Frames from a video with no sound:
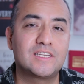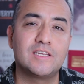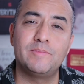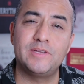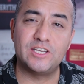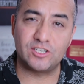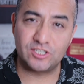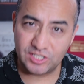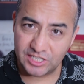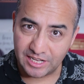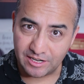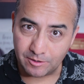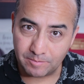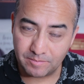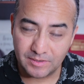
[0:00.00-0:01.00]
going to be your
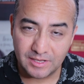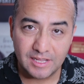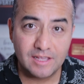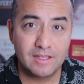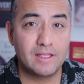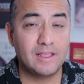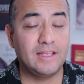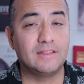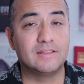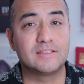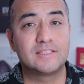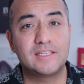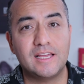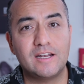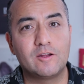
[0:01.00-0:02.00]
setup. And the
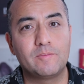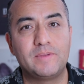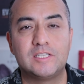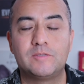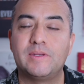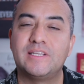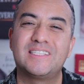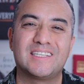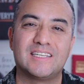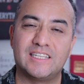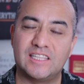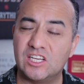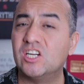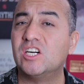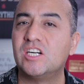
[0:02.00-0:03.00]
setup is basically
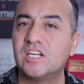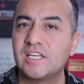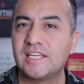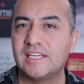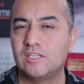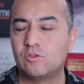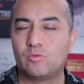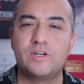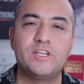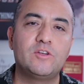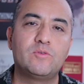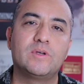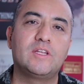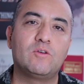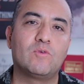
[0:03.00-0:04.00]
the hook, is where you
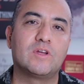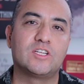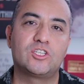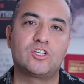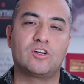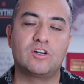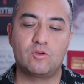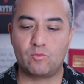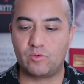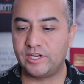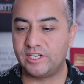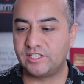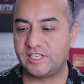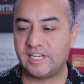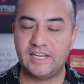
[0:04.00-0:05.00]
really want to start, where
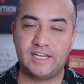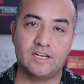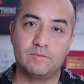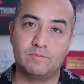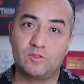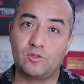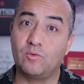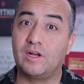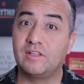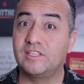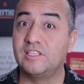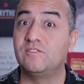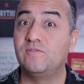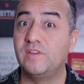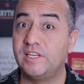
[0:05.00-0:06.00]
you're taking them throughout
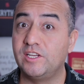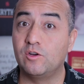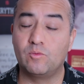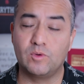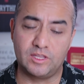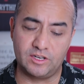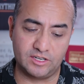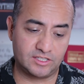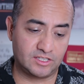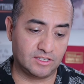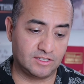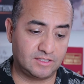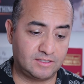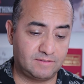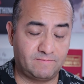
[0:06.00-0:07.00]
this video, whether it's
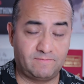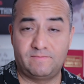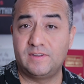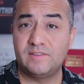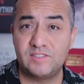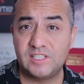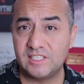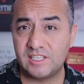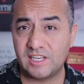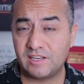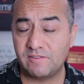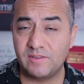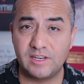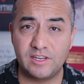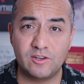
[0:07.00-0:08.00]
a 15
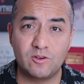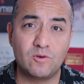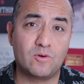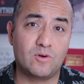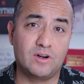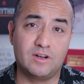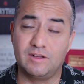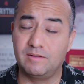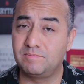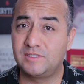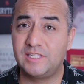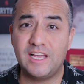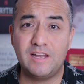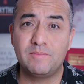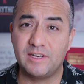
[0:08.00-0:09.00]
second video or a
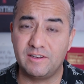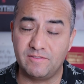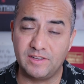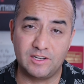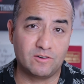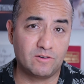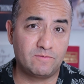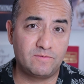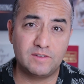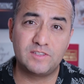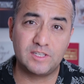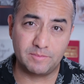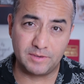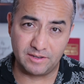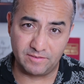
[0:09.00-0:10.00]
10 minute video or
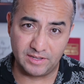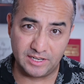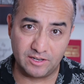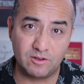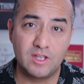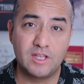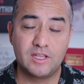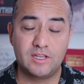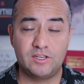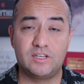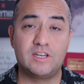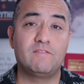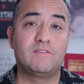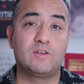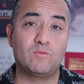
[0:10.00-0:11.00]
15 minute video. You
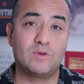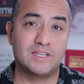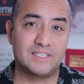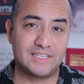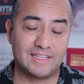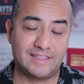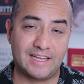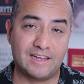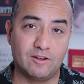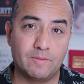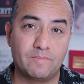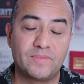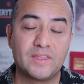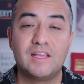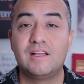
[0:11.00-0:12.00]
definitely want to set that
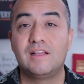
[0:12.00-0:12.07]
up.